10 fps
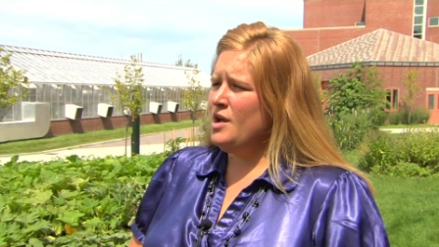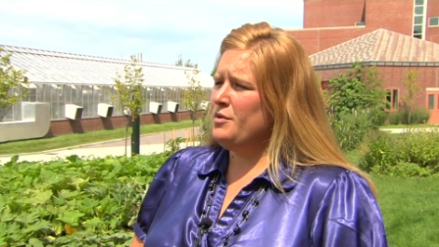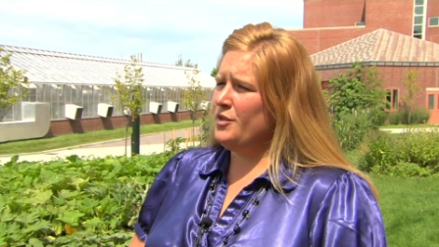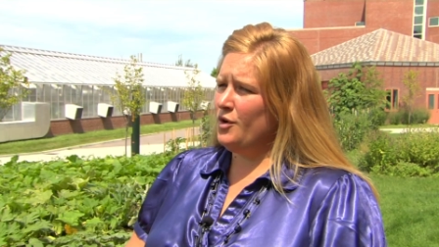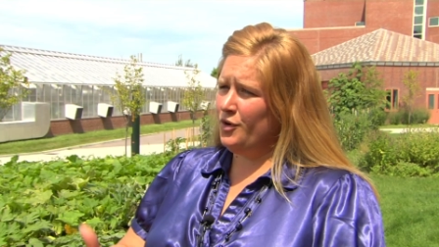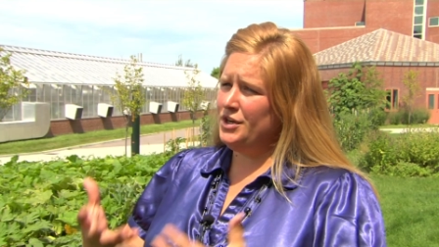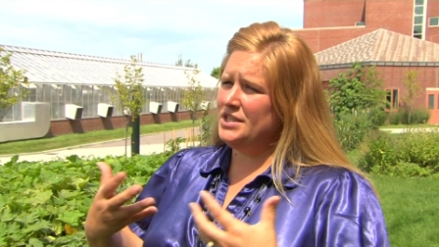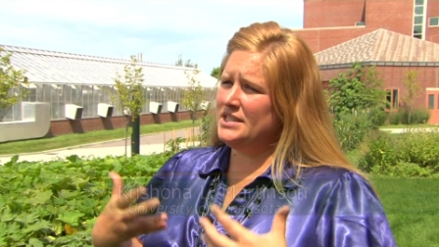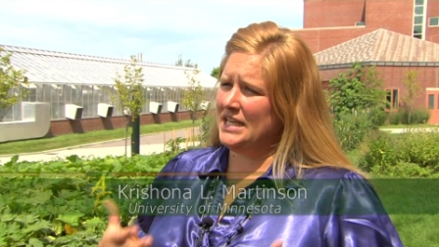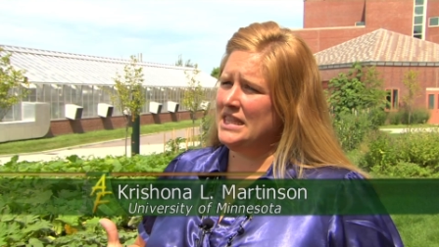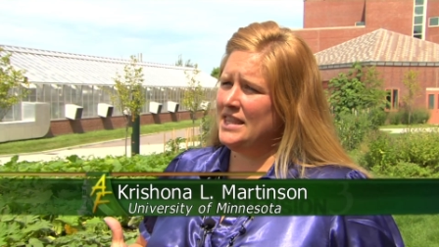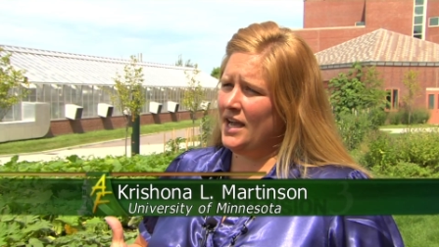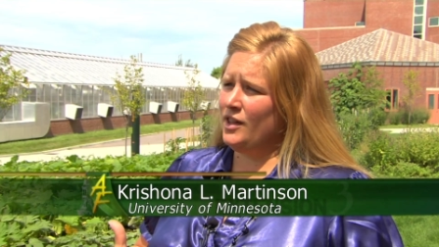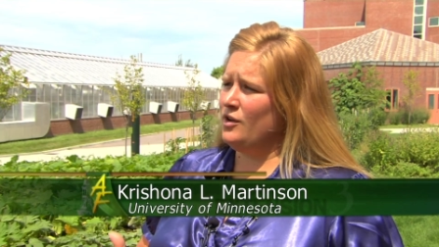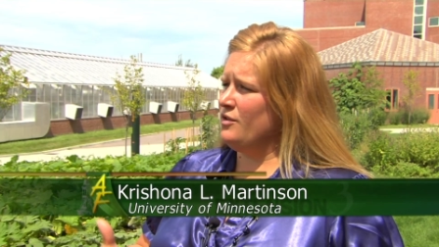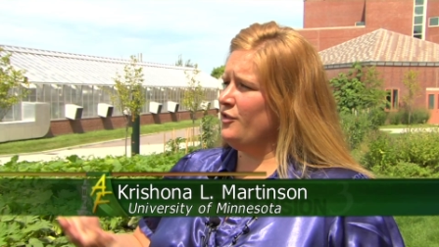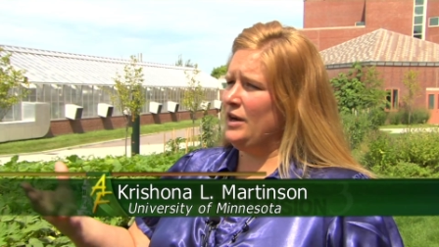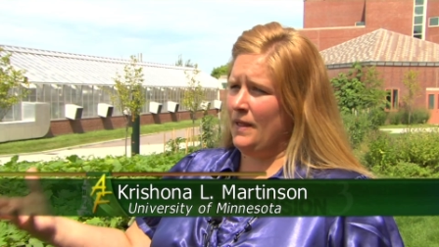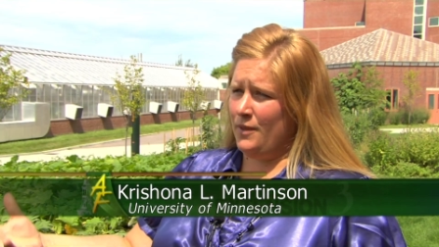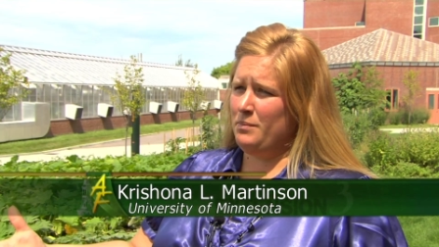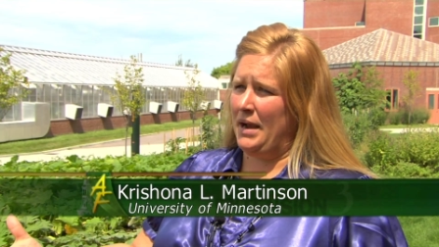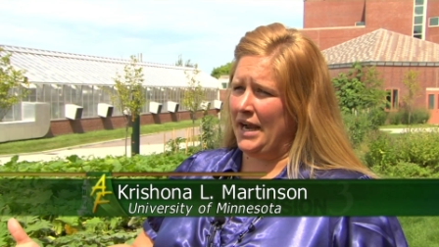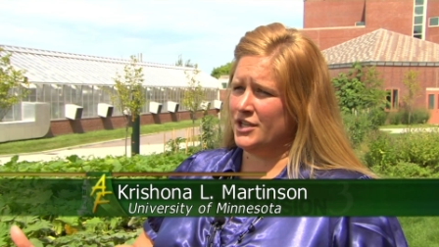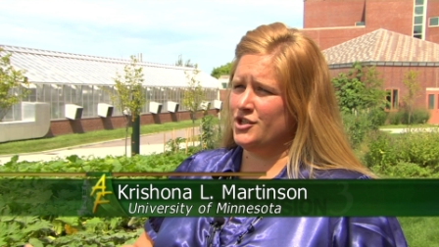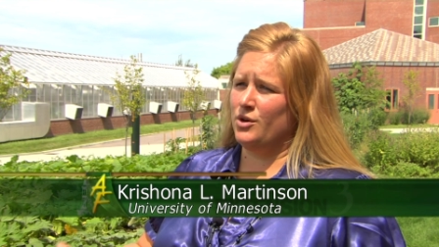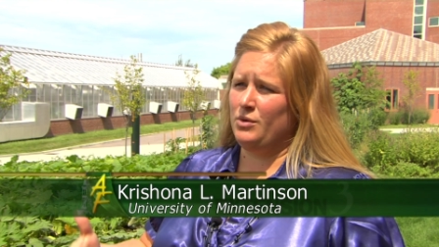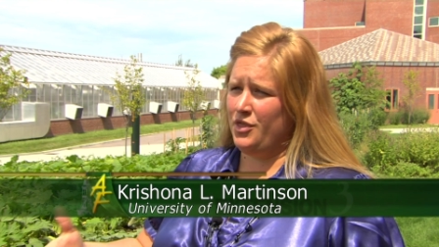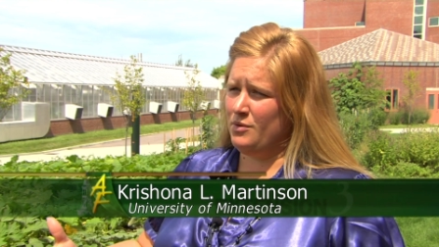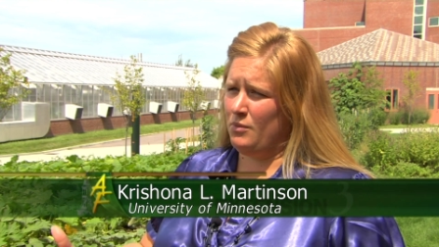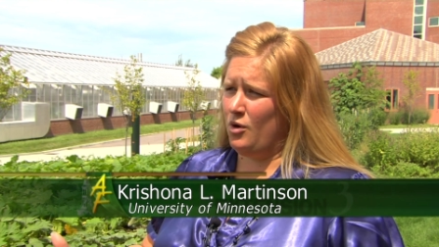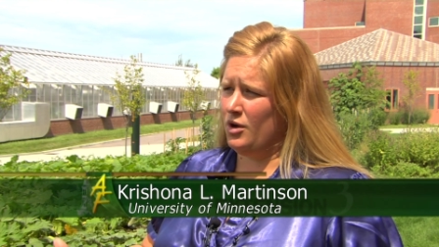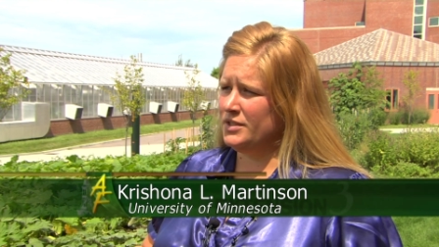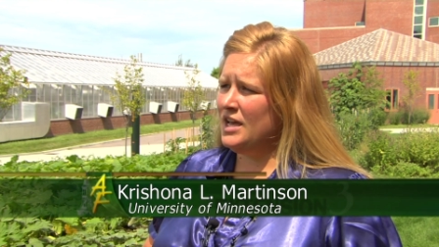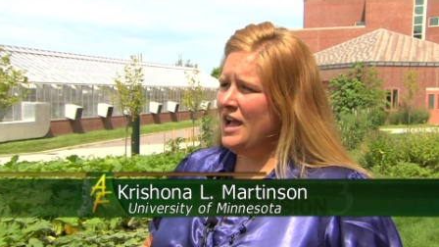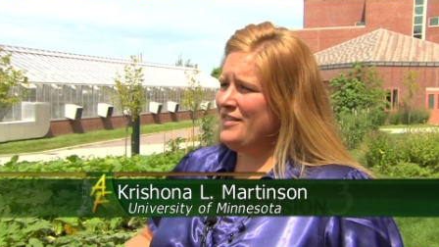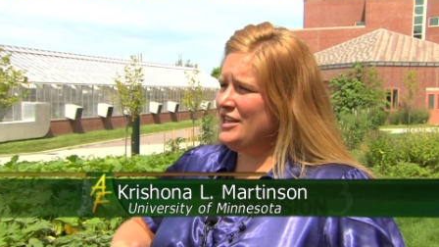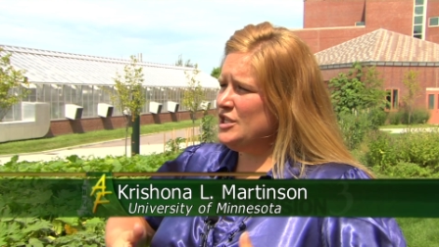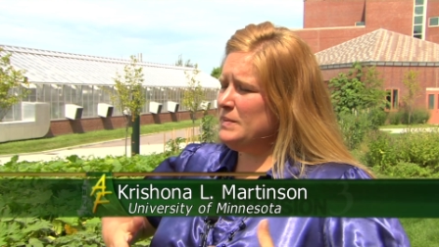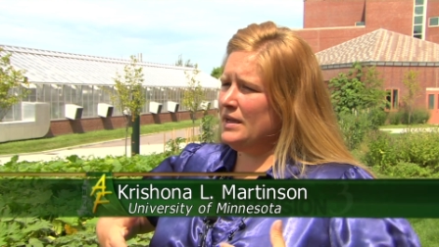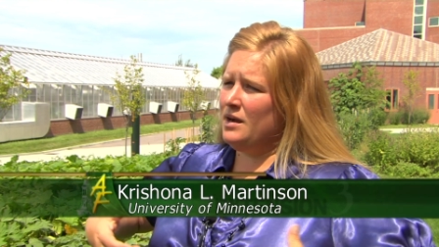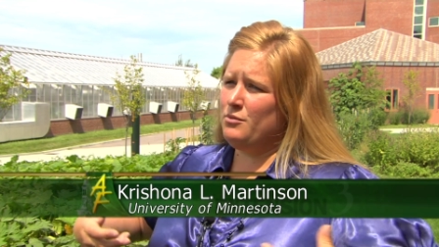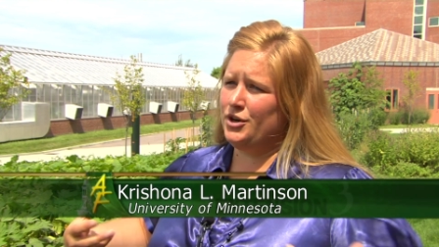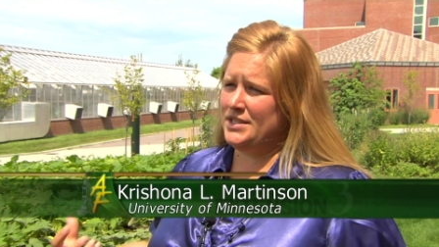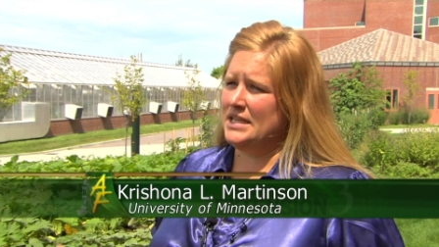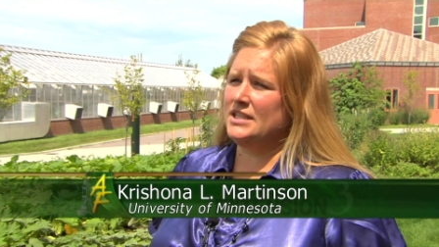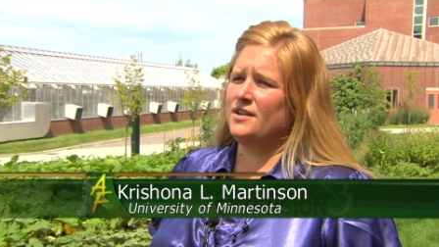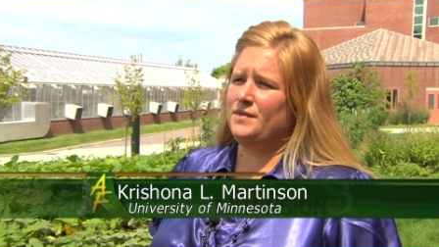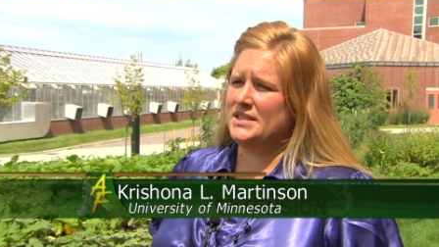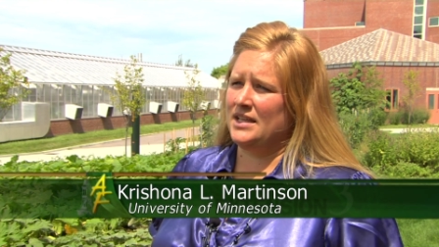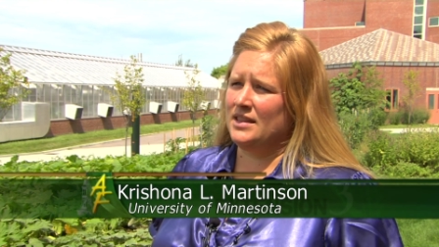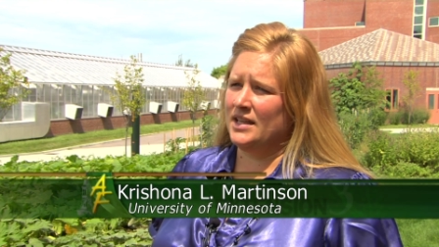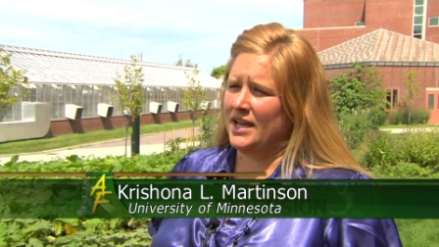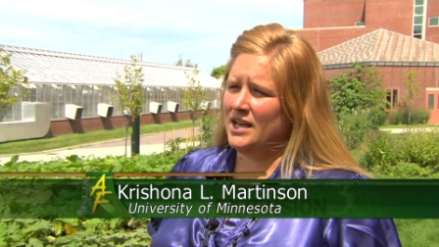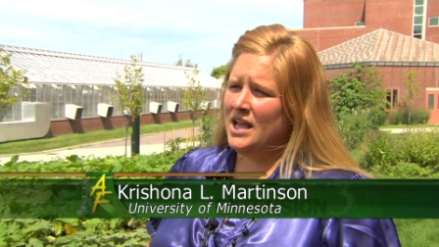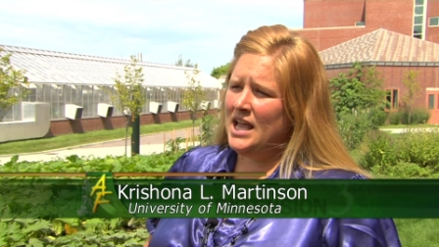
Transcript: When the horses eat that clover in their pasture with the mold, they just become more sensitive to sunlight.